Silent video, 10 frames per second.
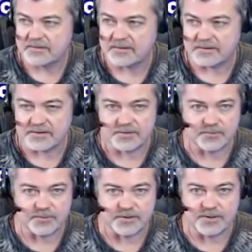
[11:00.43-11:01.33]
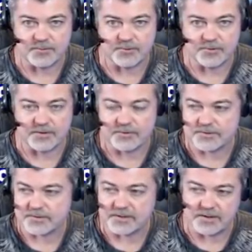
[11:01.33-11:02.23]
at least for the network
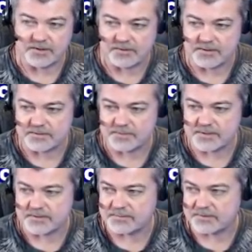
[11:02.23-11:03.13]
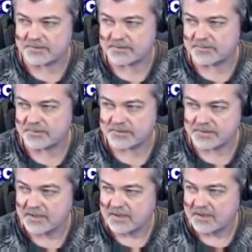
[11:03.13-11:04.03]
drivers. I can care less about some of these other ones.
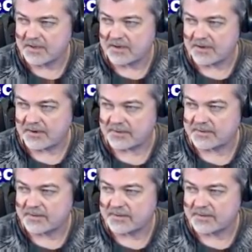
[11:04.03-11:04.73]
Alright,